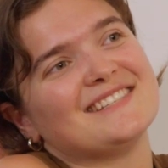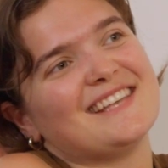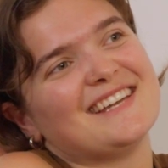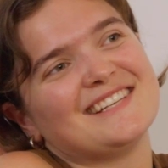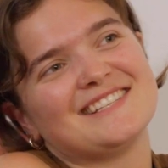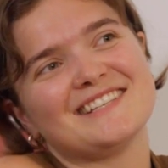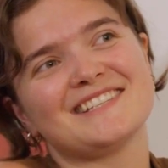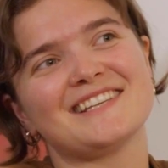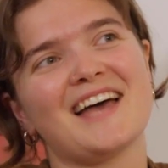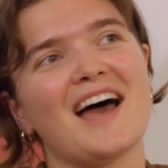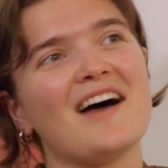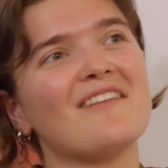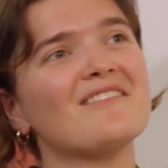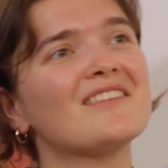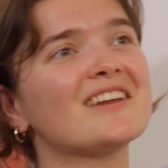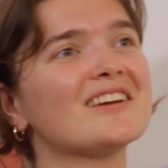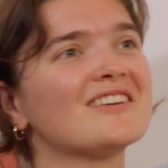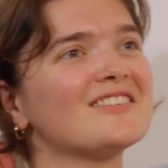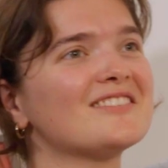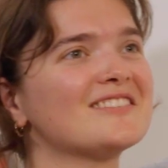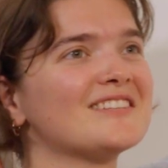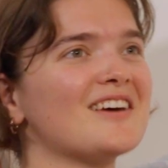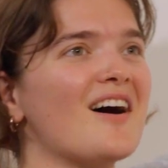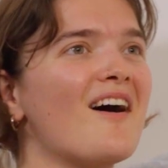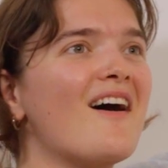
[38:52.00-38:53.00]
They're just having a
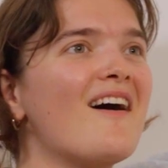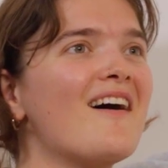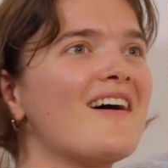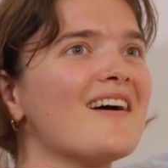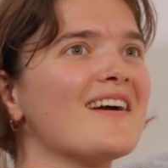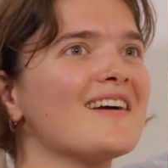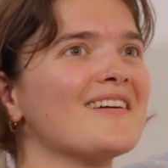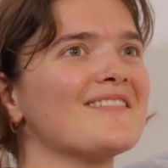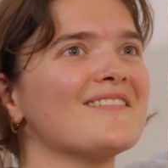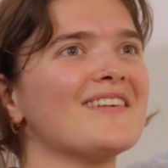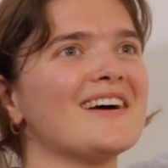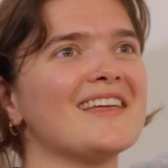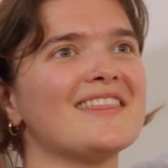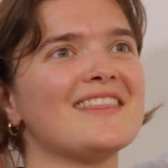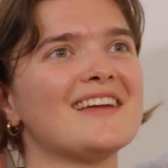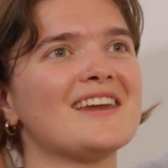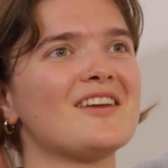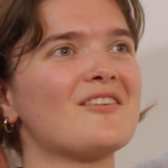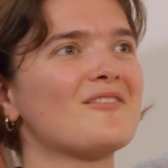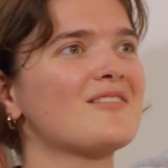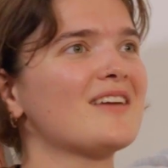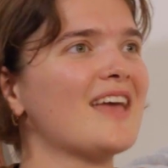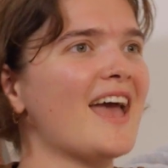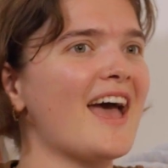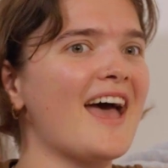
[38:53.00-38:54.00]
good time and they
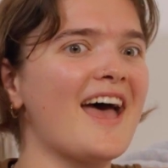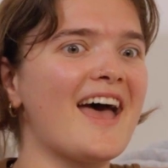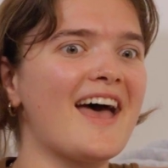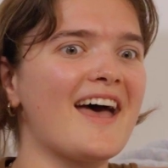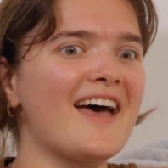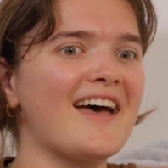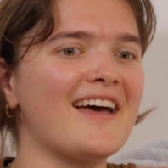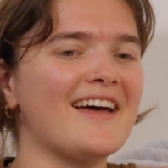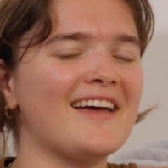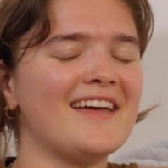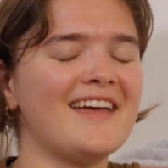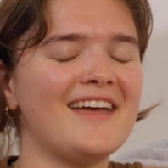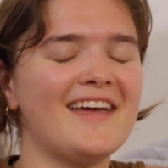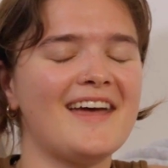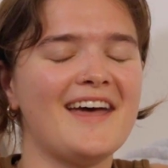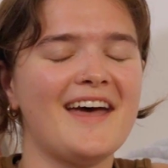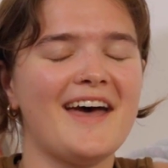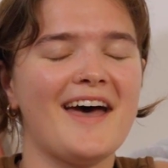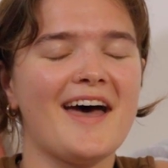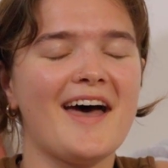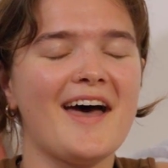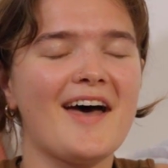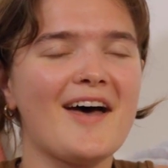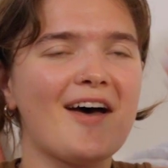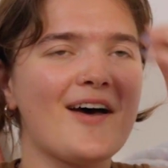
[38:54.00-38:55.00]
don't care.
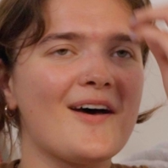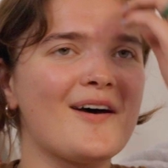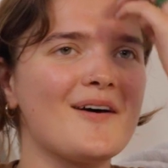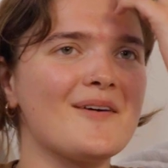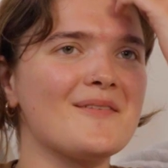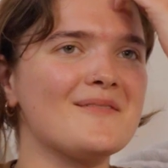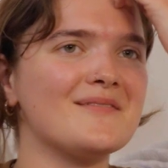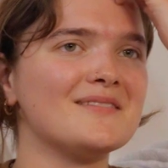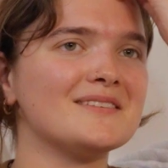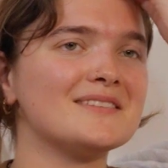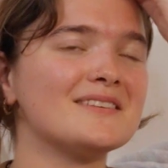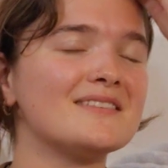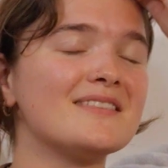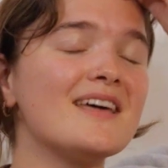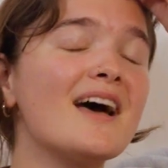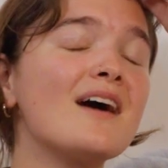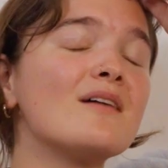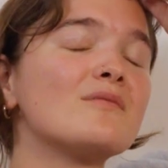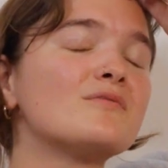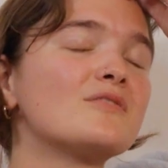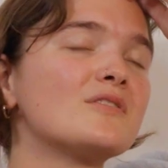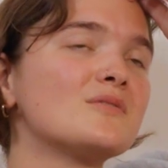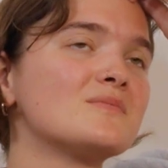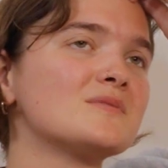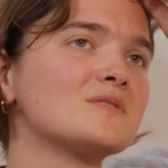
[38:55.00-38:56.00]
So
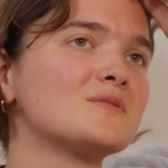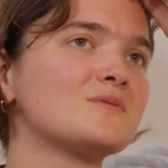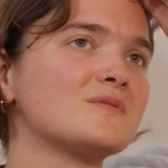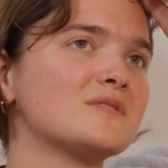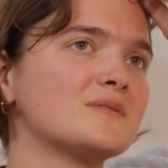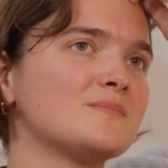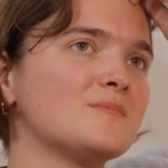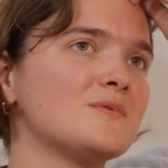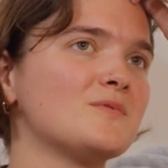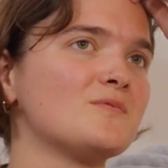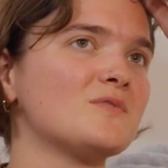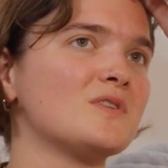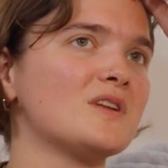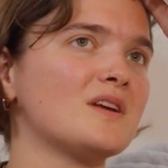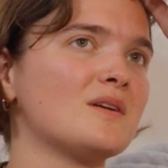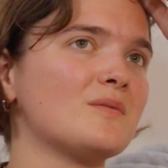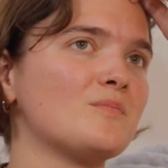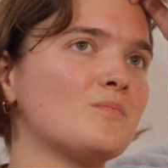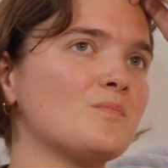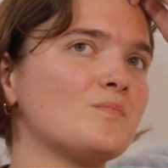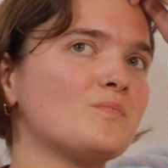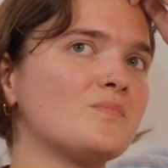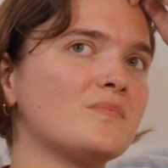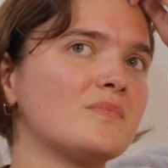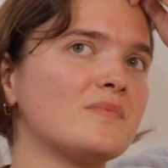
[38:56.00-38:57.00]
that film has always been
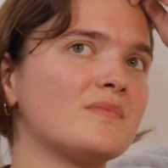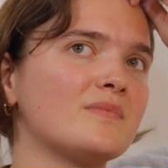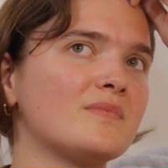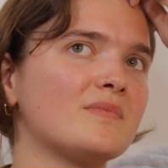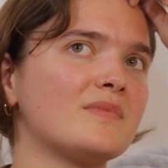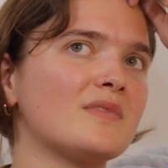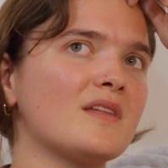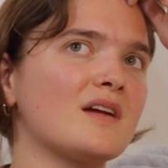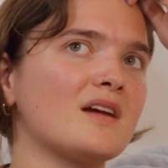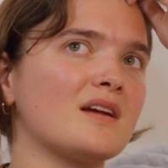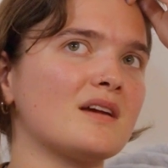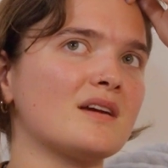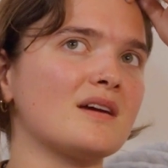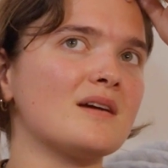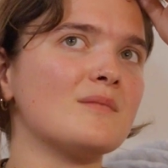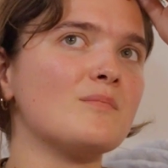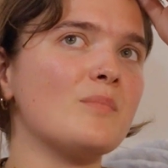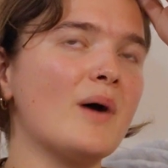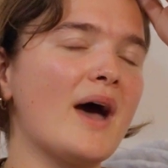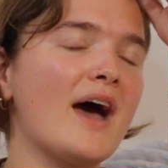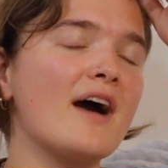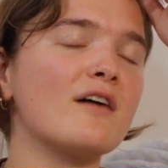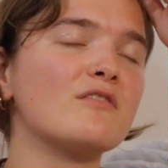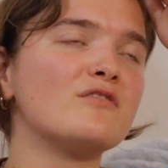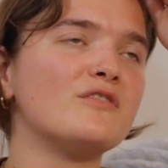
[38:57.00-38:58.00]
really like
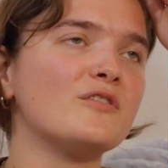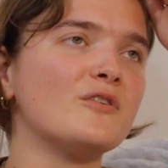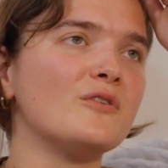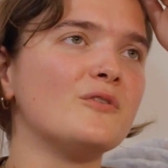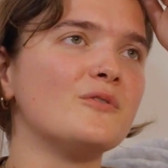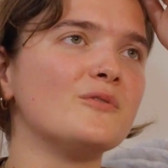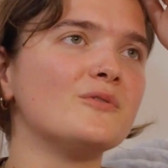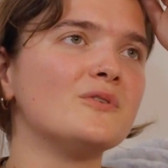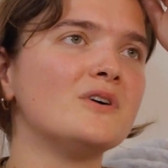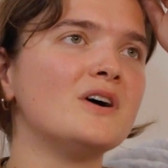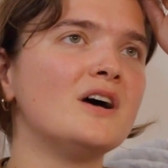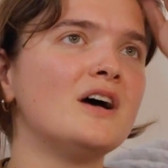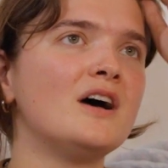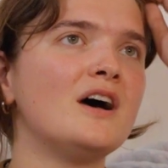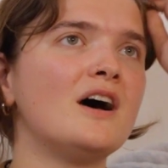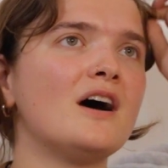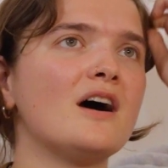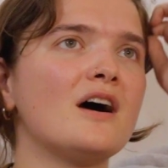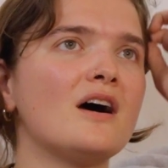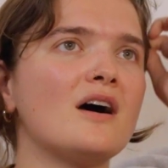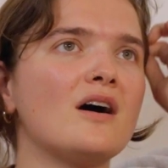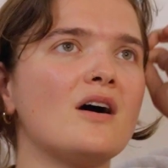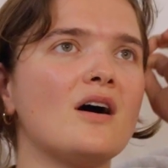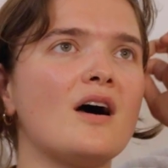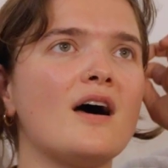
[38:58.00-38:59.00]
impactful.
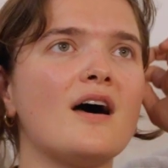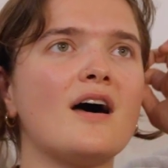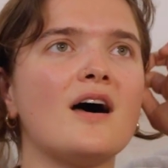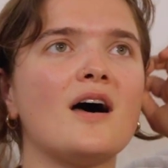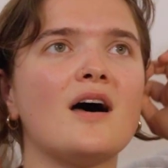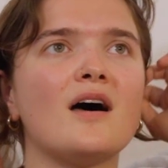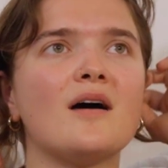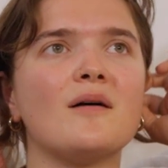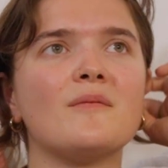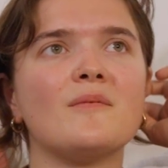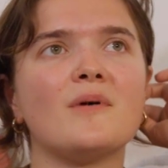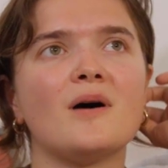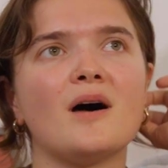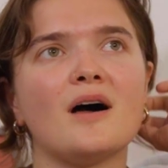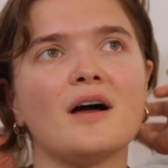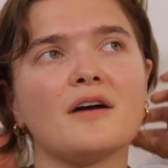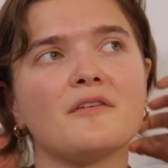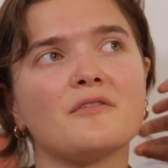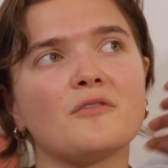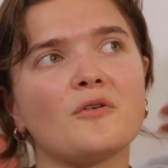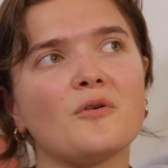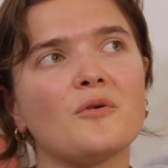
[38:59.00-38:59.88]
I've